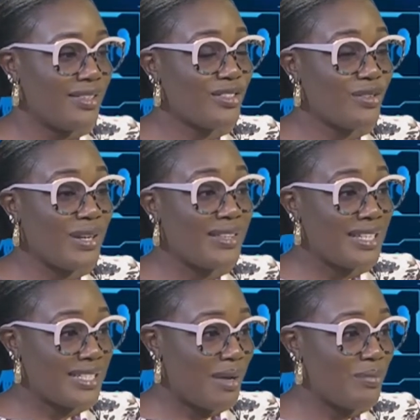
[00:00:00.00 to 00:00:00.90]
So when
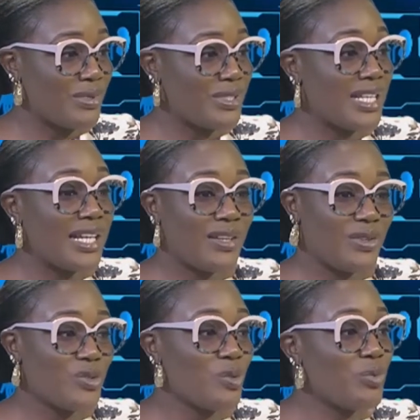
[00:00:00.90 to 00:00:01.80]
that happens, it can
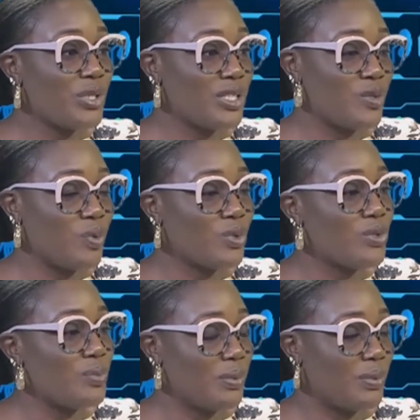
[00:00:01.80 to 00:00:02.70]
also predispose
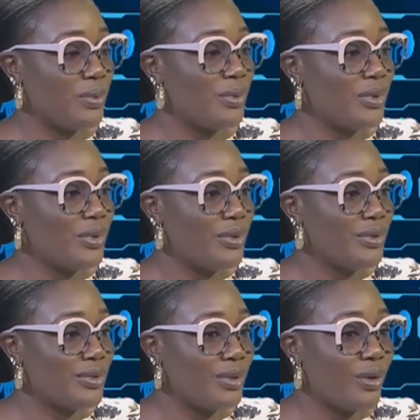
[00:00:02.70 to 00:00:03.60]
people
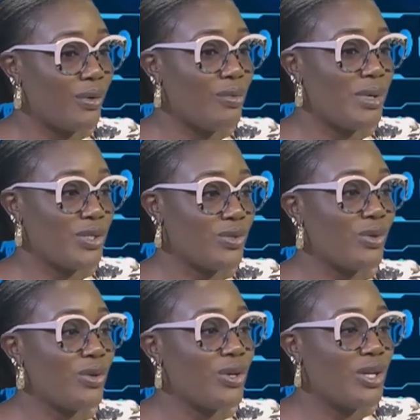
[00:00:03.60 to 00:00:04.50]
to glaucoma. So
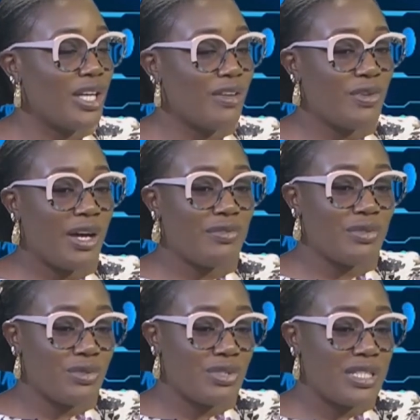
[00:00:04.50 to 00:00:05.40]
if you have
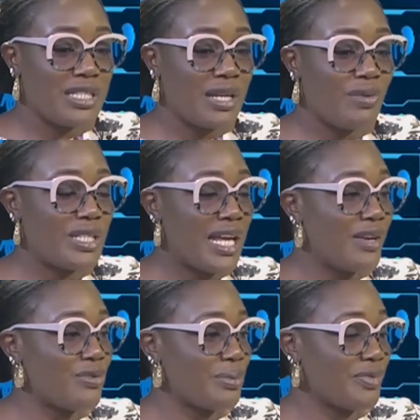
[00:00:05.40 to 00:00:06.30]
used the steroid eye
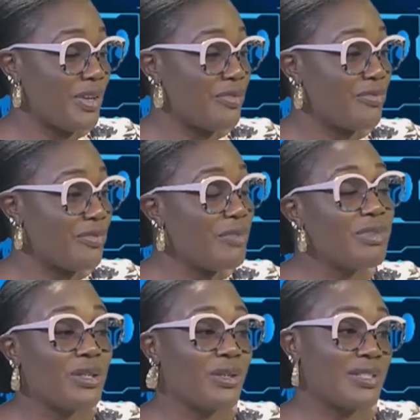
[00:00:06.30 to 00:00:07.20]
drops for a very
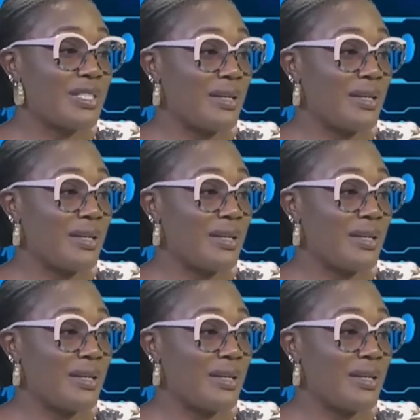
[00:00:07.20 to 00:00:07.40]
long time,